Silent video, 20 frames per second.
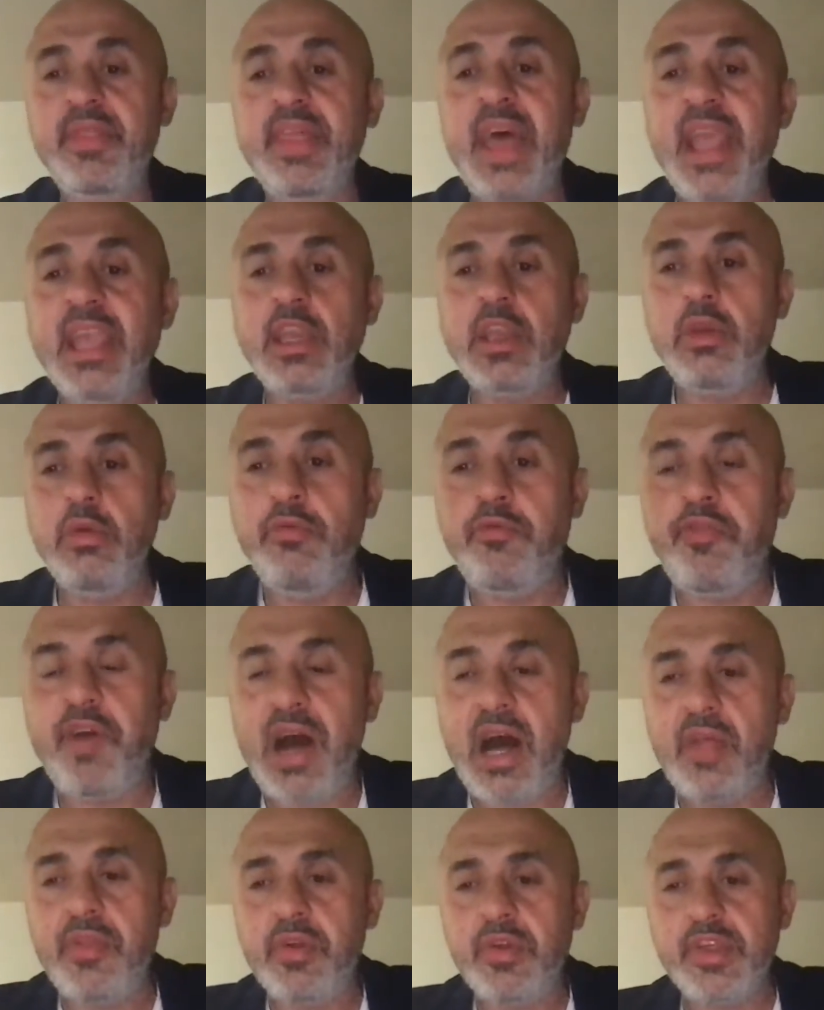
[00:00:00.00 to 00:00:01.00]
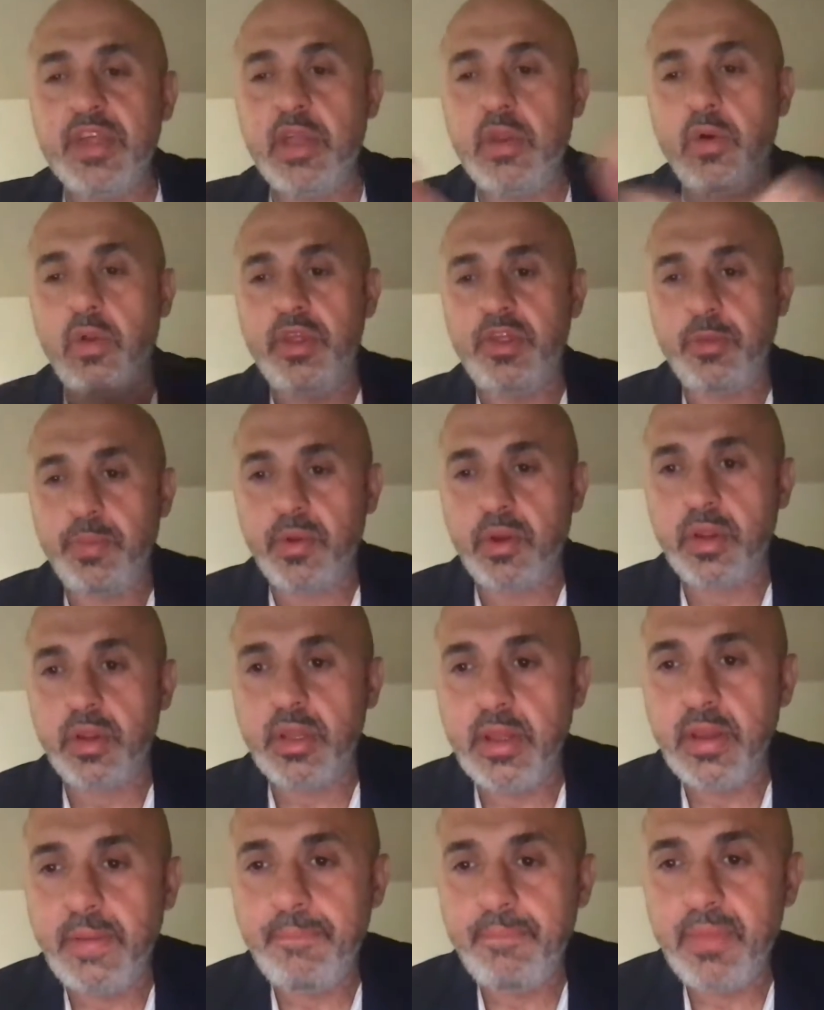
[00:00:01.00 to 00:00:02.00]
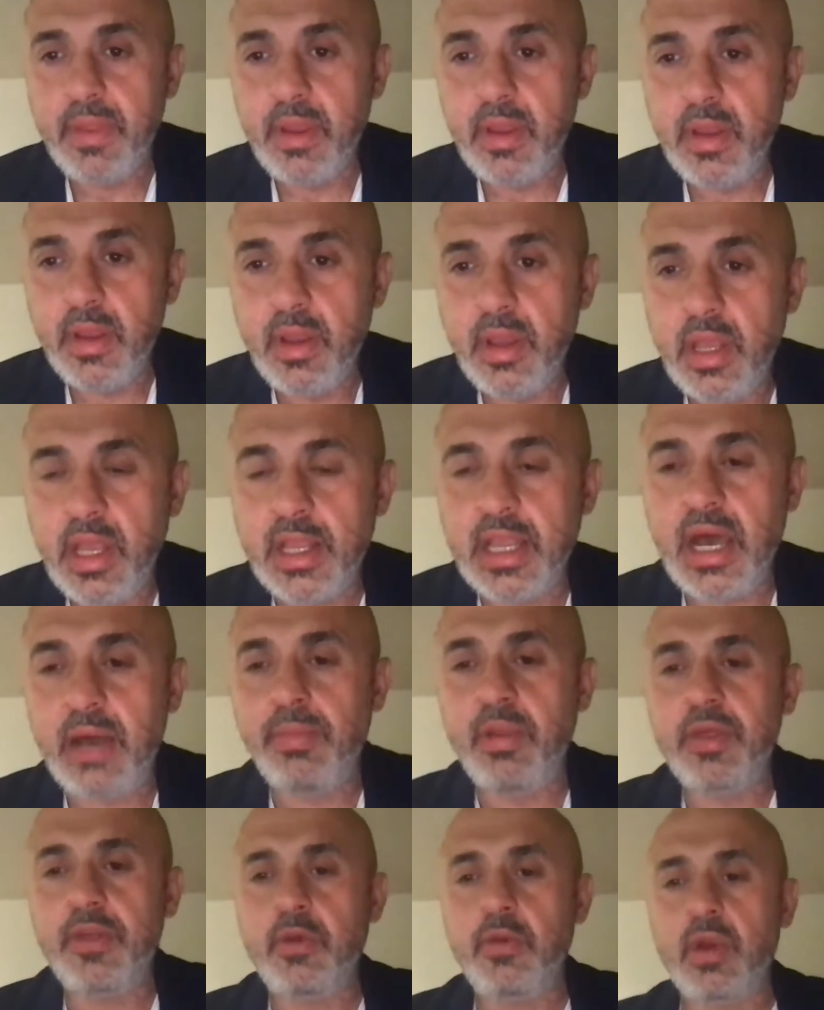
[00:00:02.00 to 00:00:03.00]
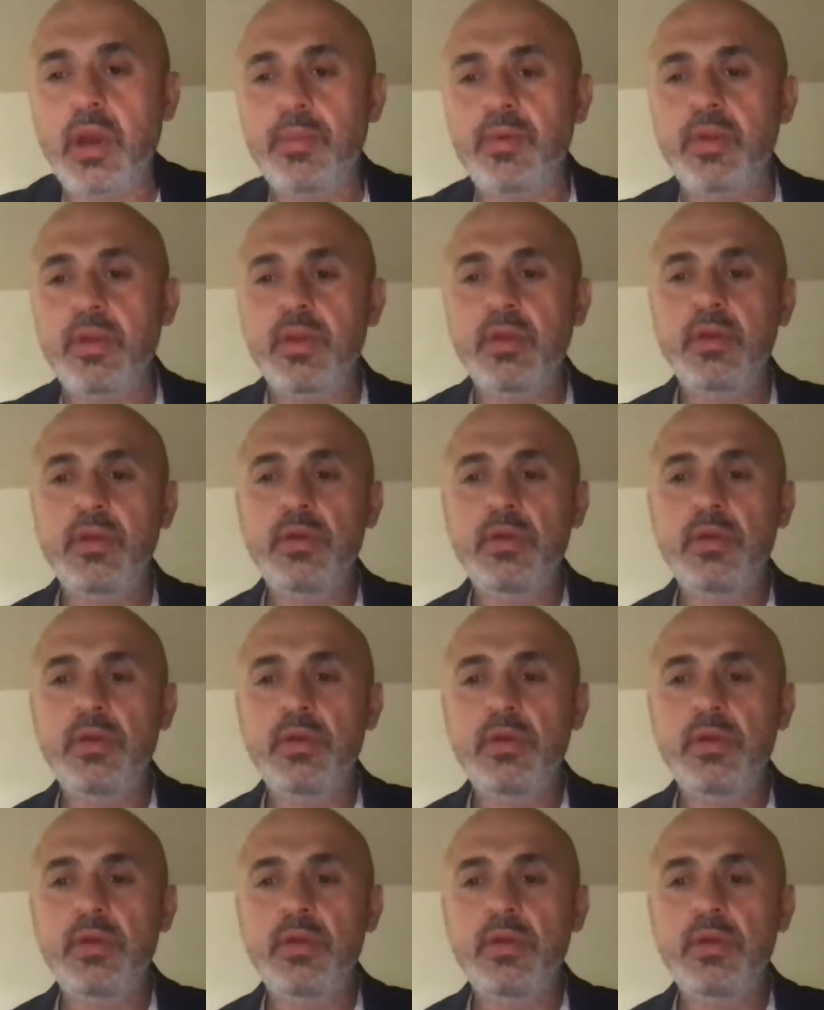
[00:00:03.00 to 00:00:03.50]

Thank you, Father, Son, Holy Spirit. And God bless you, Robert.